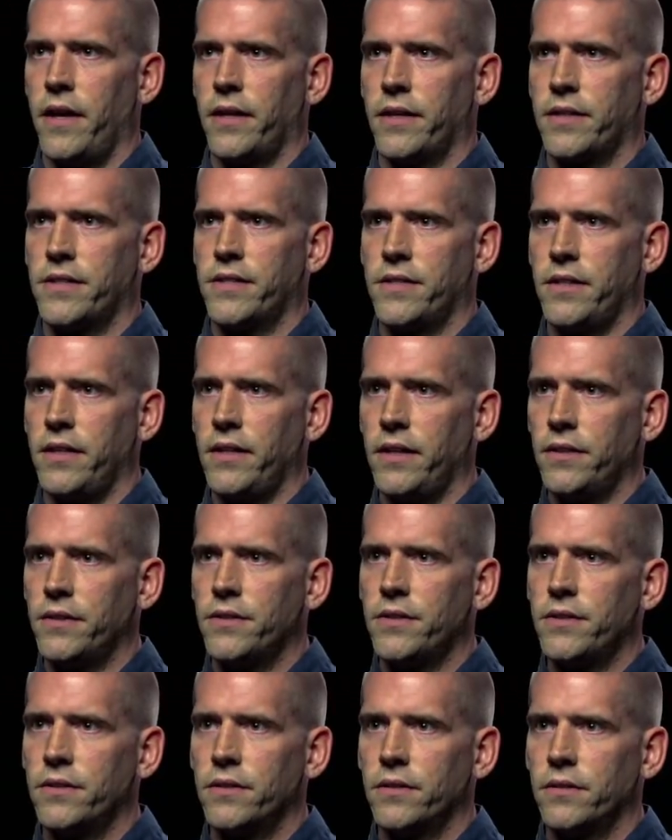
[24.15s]

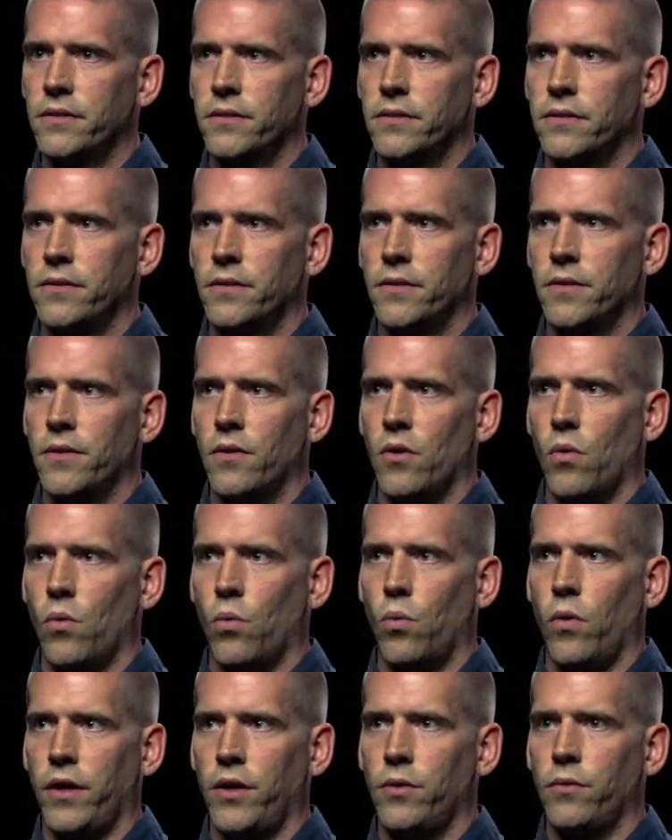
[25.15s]
exceeds
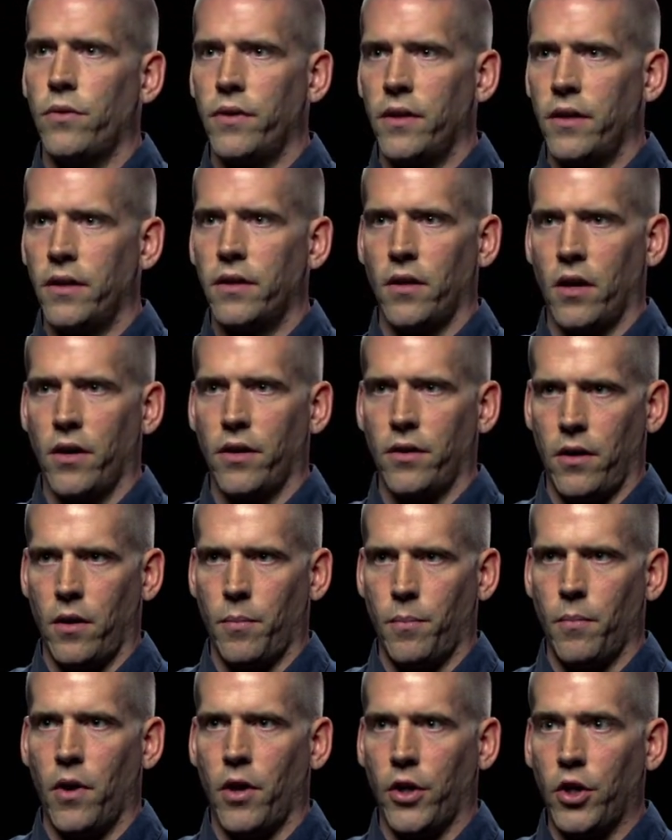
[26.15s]
what you think
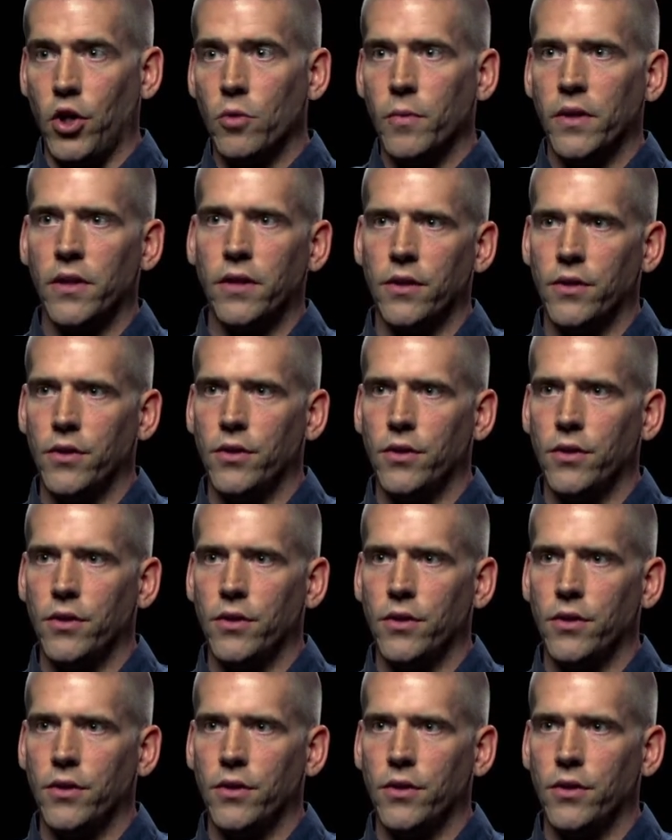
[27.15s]
a human can